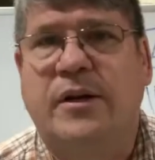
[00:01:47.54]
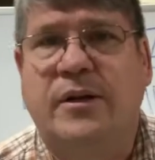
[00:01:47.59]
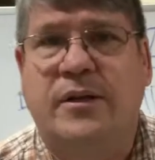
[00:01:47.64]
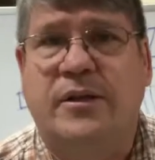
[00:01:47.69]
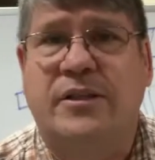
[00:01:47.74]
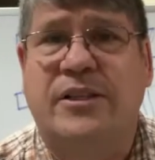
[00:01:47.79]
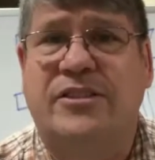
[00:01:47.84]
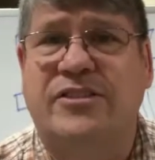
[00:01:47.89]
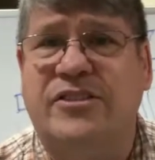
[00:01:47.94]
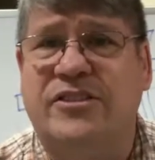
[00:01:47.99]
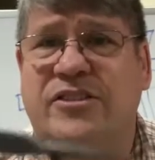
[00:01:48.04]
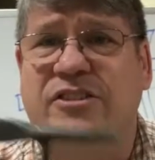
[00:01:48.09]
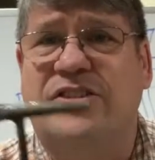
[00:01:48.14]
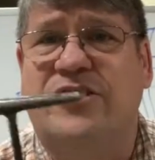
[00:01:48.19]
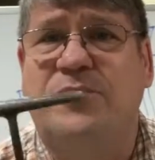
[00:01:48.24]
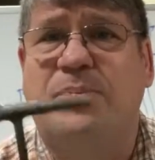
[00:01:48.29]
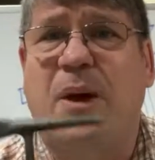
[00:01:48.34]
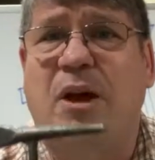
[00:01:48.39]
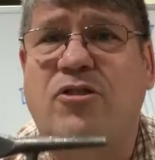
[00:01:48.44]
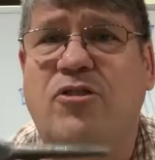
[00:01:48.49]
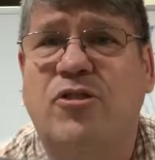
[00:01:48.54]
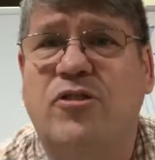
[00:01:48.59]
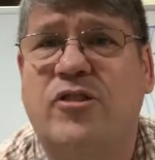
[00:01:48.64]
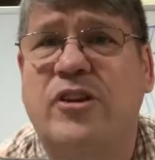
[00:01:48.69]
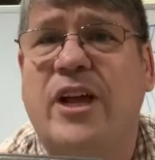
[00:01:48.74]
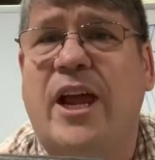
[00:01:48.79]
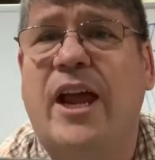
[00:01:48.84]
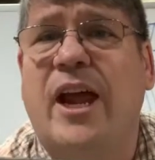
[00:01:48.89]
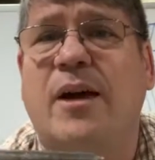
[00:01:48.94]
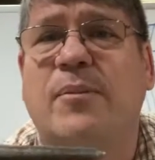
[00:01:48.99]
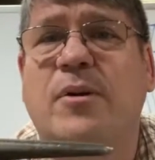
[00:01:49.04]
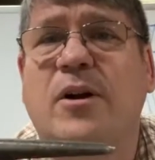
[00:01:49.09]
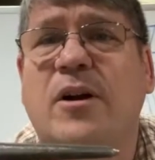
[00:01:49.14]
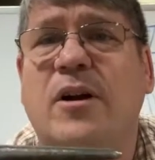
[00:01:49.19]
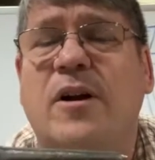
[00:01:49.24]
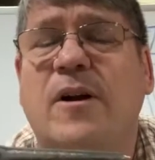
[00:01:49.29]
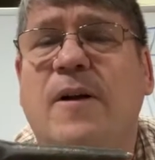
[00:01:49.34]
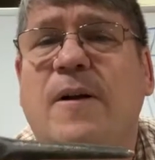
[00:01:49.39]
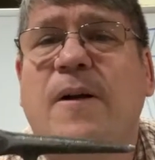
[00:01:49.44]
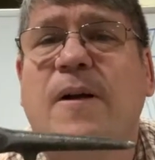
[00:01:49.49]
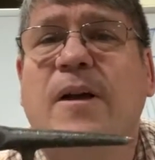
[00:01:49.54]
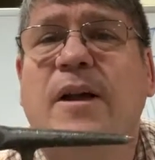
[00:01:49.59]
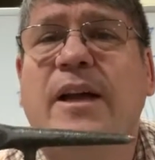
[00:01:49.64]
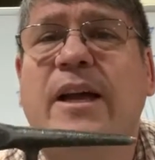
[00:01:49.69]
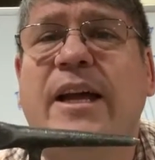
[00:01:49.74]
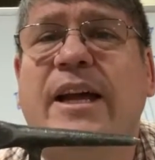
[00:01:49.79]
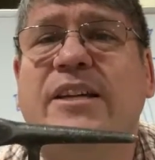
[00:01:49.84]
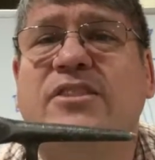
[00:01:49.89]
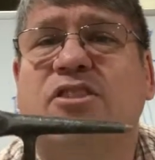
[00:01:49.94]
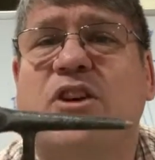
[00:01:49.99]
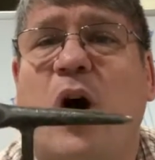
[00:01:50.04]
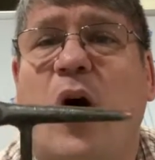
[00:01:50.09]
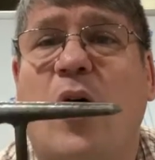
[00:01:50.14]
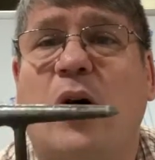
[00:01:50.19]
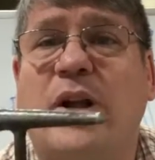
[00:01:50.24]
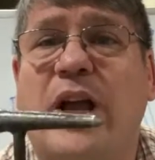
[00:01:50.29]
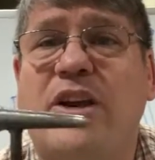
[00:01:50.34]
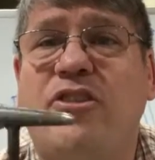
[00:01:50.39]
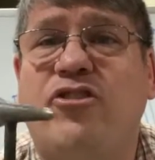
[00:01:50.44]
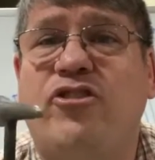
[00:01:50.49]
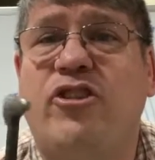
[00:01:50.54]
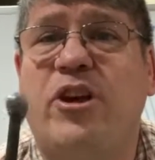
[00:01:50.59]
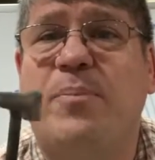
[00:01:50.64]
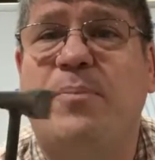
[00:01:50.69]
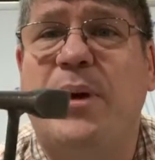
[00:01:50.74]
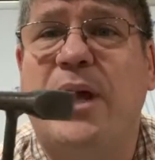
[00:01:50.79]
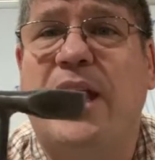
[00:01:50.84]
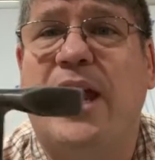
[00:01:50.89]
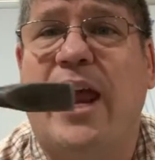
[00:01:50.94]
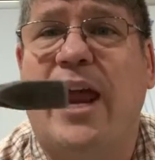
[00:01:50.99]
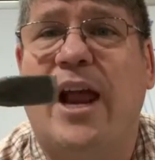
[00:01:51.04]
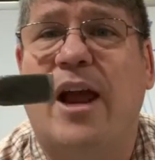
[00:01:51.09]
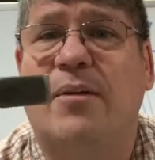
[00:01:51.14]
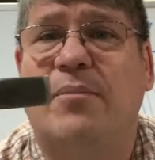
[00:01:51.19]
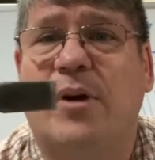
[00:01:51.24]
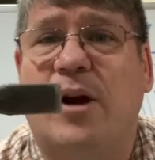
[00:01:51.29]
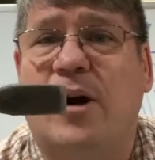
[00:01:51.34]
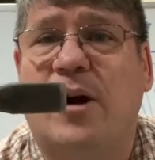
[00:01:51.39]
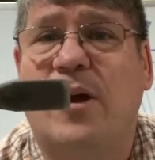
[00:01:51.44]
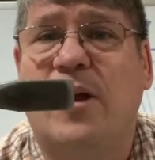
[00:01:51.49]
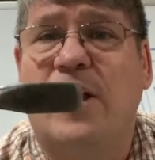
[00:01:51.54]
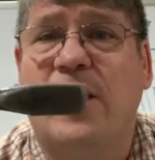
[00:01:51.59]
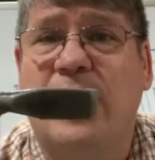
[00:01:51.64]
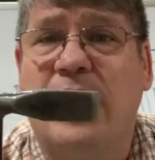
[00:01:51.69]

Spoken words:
This is a specialty hammer. It's called a chipping hammer.